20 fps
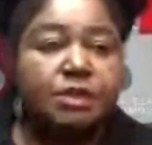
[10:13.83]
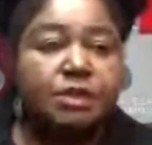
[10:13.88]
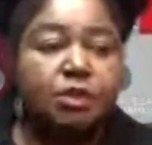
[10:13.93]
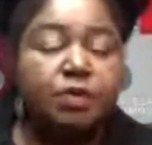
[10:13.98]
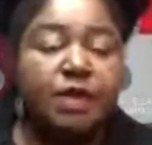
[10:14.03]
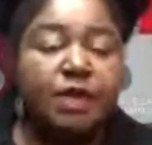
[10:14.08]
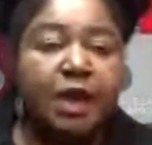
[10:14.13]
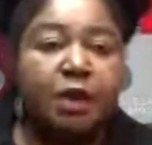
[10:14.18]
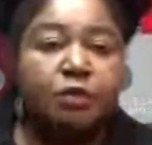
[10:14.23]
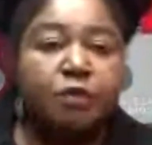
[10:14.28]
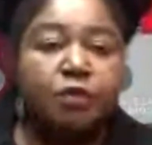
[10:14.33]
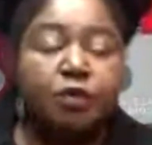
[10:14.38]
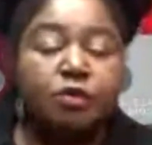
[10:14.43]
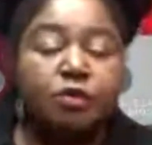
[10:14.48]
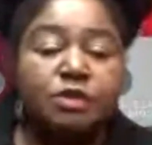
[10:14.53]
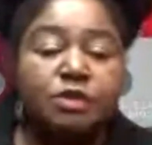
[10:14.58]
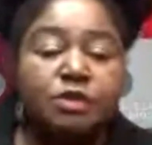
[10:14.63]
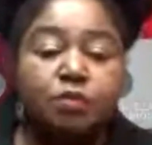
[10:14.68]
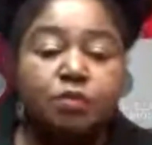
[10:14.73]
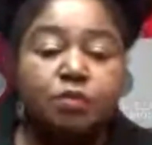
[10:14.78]
So now
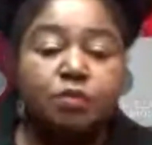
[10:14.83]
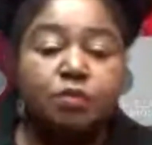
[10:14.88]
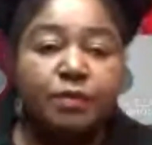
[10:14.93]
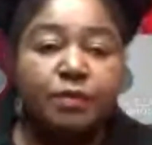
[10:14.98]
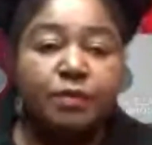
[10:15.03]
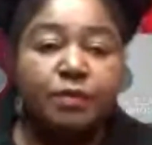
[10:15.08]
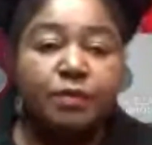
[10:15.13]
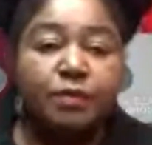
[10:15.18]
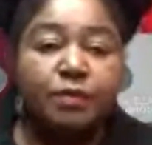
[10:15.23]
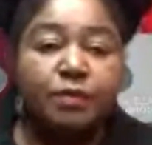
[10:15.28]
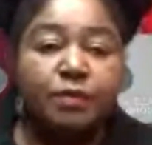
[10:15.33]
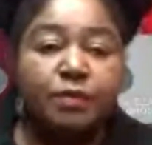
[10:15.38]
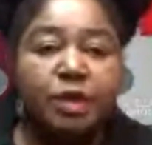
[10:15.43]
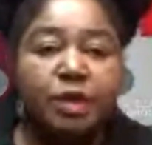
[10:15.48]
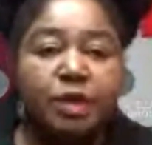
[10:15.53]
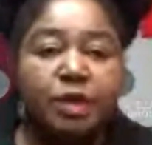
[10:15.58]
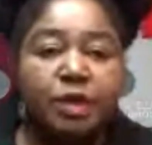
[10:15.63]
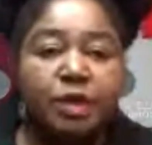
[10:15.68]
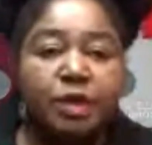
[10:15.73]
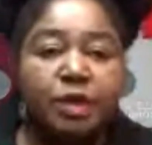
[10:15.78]
what you're
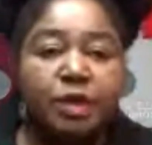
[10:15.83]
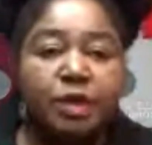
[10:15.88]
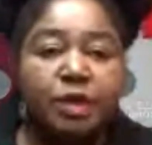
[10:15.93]
really